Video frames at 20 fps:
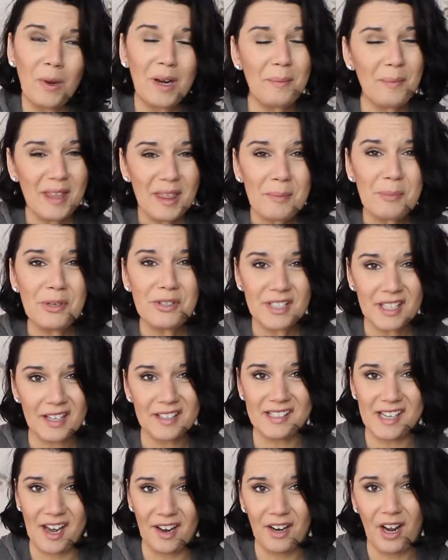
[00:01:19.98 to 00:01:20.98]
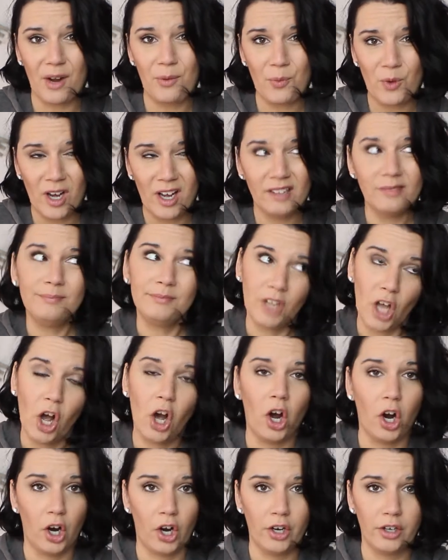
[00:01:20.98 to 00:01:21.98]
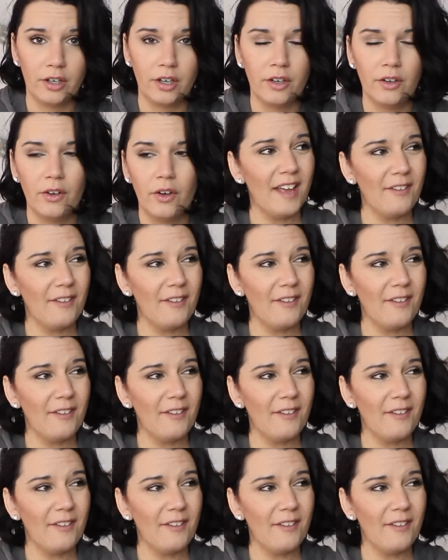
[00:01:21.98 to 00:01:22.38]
When I'm in the mood to get down on one, hard.